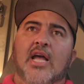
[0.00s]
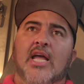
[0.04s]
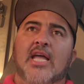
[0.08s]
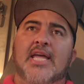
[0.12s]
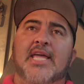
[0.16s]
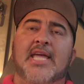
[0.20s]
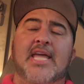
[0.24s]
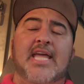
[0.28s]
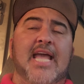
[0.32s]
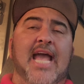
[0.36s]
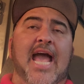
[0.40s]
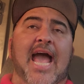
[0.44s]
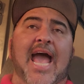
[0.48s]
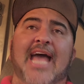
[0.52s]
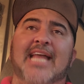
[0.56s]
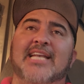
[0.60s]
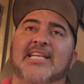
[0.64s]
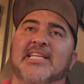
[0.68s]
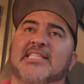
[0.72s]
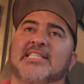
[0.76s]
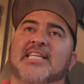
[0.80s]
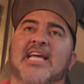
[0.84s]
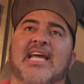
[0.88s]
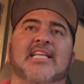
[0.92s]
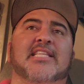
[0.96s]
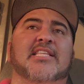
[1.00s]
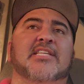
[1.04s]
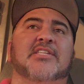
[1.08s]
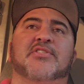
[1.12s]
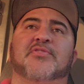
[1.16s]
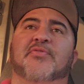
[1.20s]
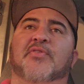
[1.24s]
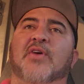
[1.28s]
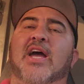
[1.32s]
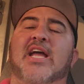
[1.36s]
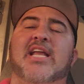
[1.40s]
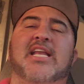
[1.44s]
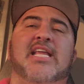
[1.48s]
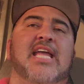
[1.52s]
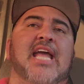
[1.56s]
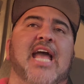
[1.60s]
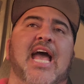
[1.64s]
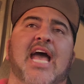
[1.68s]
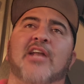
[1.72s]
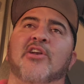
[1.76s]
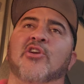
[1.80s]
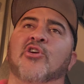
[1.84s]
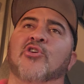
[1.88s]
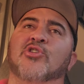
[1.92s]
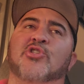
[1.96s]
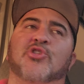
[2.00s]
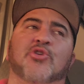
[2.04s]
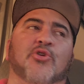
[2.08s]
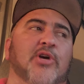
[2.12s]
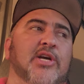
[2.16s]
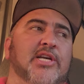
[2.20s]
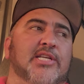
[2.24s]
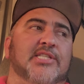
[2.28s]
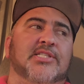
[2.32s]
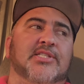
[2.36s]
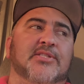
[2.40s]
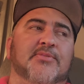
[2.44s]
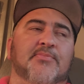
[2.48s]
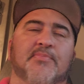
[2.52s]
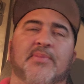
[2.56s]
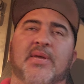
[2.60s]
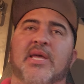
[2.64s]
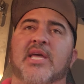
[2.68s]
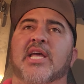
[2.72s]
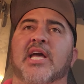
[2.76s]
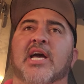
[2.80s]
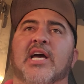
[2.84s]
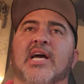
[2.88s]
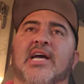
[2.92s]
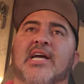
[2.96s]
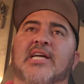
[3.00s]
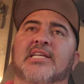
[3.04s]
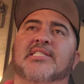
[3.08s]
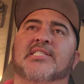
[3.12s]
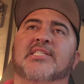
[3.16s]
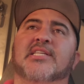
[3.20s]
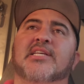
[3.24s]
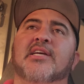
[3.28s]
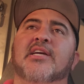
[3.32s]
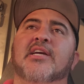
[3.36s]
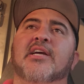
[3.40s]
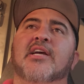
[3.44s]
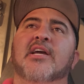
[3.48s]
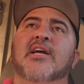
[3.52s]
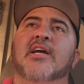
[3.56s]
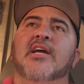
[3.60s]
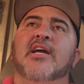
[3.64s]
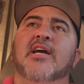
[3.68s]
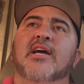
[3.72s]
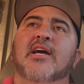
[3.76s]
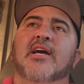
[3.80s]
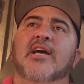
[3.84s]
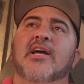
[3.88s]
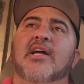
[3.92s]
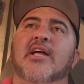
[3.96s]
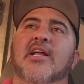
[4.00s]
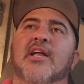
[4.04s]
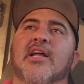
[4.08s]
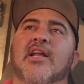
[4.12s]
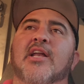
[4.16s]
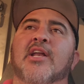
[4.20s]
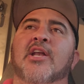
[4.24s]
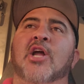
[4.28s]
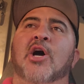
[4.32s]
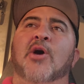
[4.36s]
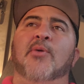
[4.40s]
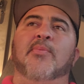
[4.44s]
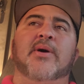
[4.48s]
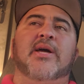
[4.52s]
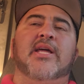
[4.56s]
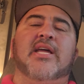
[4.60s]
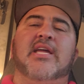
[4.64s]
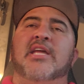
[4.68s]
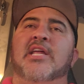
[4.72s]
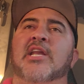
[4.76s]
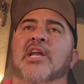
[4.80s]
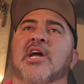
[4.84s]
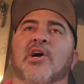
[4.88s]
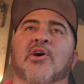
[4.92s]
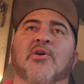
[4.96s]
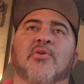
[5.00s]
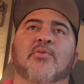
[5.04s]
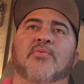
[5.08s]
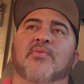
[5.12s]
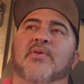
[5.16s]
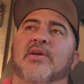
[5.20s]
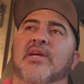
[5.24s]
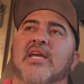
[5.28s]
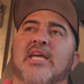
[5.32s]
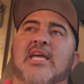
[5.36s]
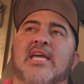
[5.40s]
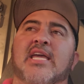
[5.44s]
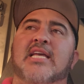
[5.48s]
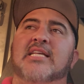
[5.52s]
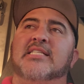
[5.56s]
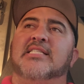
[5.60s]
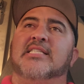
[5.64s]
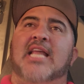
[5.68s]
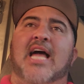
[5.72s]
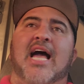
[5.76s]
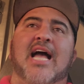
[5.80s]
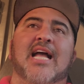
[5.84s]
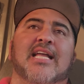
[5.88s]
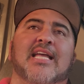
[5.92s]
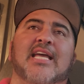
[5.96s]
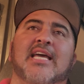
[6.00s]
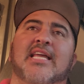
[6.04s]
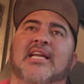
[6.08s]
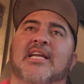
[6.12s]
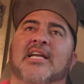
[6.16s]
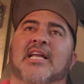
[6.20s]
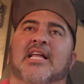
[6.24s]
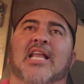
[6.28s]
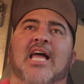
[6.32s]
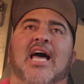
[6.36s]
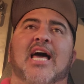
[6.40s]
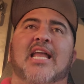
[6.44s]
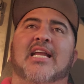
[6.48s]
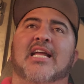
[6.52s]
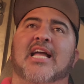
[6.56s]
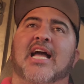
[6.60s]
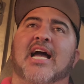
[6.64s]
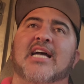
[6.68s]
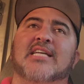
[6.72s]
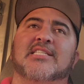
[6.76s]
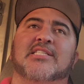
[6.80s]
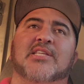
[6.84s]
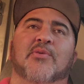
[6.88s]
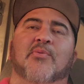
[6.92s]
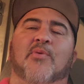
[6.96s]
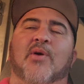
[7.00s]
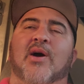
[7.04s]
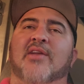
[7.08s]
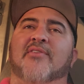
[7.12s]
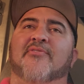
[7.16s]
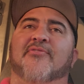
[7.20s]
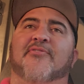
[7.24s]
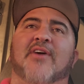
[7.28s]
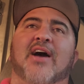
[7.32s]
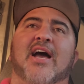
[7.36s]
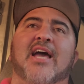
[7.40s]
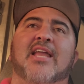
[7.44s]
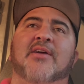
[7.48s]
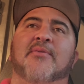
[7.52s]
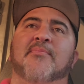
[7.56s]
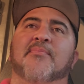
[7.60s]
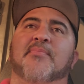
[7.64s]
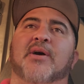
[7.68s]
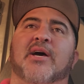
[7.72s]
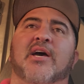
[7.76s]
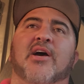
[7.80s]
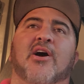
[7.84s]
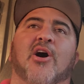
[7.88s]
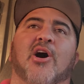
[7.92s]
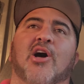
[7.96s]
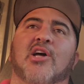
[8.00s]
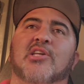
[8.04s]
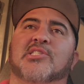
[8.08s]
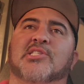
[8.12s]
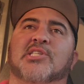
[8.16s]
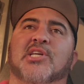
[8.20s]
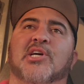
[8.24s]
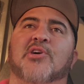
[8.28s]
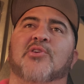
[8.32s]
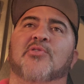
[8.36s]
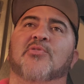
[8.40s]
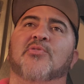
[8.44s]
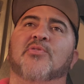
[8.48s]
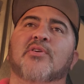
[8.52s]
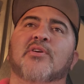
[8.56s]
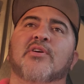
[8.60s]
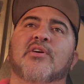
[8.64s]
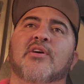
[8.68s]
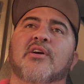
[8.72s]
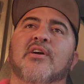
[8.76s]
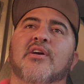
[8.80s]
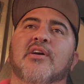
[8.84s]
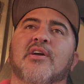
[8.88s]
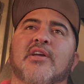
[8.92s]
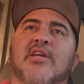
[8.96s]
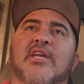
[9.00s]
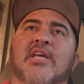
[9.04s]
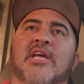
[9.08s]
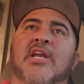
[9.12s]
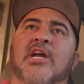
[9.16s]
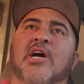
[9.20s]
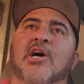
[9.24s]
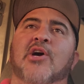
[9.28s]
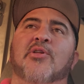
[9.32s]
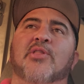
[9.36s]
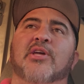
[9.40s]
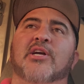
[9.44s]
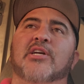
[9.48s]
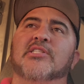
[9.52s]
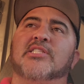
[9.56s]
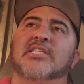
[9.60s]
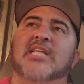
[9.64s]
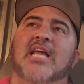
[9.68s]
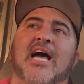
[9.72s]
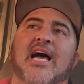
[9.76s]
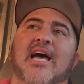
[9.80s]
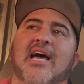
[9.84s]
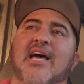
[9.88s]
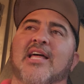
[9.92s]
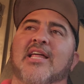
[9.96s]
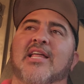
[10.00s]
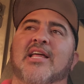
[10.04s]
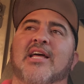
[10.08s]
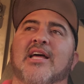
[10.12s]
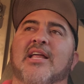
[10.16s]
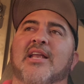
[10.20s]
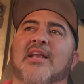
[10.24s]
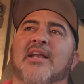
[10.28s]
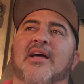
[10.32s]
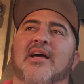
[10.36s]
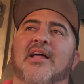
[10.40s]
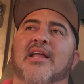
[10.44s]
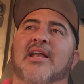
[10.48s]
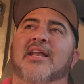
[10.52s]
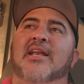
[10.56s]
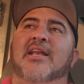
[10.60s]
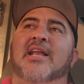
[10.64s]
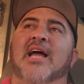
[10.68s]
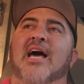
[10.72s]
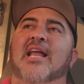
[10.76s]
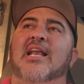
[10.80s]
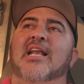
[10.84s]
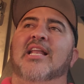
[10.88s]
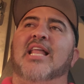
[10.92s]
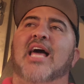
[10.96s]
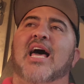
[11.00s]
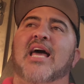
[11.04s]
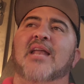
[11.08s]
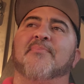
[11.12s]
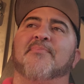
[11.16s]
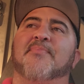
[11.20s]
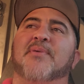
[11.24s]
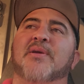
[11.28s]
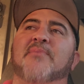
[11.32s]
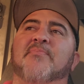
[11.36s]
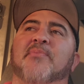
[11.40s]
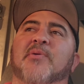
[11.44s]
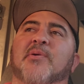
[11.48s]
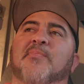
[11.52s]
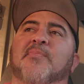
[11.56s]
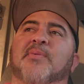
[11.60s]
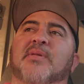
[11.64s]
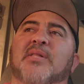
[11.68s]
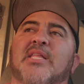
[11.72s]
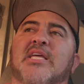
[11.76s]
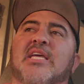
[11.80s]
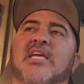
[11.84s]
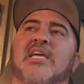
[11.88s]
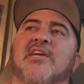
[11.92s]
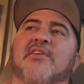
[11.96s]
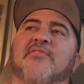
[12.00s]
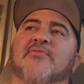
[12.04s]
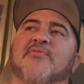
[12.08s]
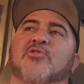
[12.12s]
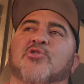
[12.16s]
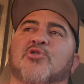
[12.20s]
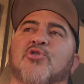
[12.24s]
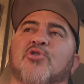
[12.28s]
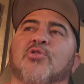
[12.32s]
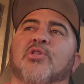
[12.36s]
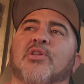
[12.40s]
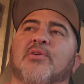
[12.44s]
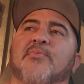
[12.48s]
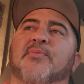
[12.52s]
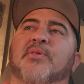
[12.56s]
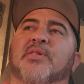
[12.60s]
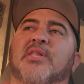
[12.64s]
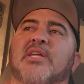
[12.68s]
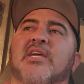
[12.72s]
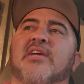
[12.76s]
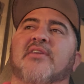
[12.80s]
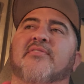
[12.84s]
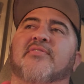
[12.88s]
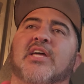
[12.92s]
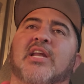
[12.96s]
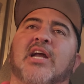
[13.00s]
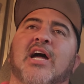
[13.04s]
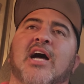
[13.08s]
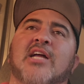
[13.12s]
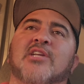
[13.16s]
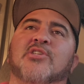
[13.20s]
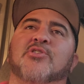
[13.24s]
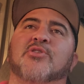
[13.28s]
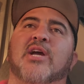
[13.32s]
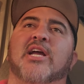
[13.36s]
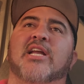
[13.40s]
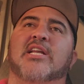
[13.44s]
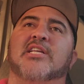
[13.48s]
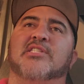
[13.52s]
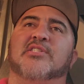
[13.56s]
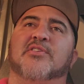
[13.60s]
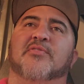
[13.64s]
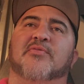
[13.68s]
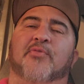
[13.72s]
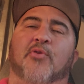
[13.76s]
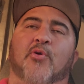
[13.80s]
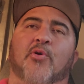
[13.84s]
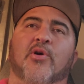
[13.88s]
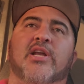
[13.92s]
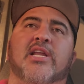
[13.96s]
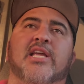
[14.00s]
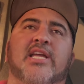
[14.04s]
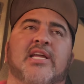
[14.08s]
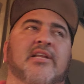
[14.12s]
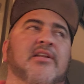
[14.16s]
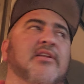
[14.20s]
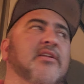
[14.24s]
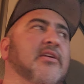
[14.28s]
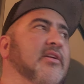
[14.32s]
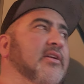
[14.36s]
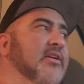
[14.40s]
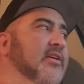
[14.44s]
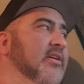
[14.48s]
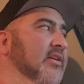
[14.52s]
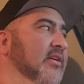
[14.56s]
he had to take this fight. He had no choice because he's not getting a lot of guys that want to fight him, but also, you know, there's not a lot of people truly believe that Andrade is avoiding,